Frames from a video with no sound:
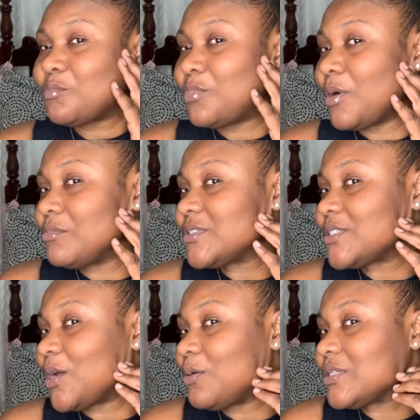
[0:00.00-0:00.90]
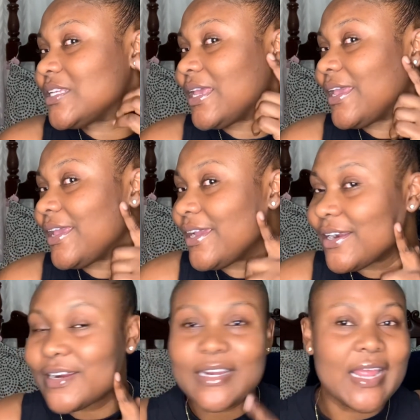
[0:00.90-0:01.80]
bumps out
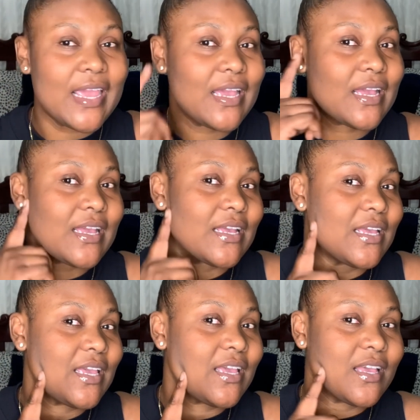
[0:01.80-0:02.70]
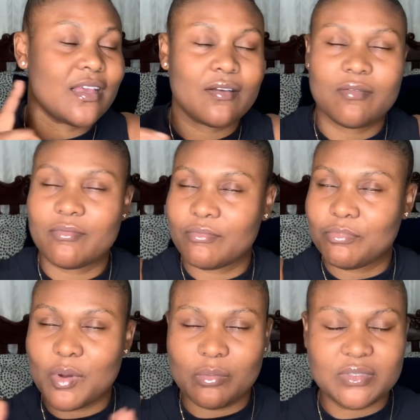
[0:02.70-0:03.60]
here like
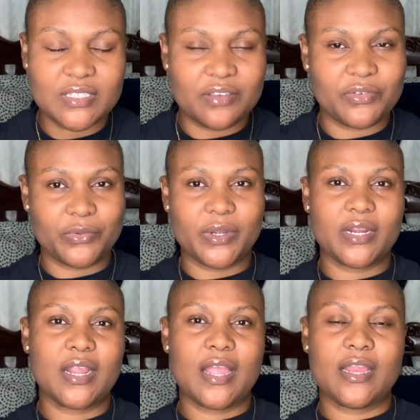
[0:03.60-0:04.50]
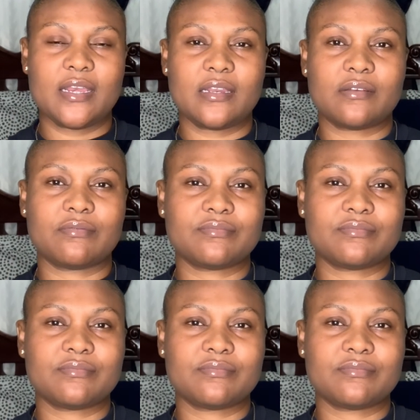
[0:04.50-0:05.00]
bumps everywhere and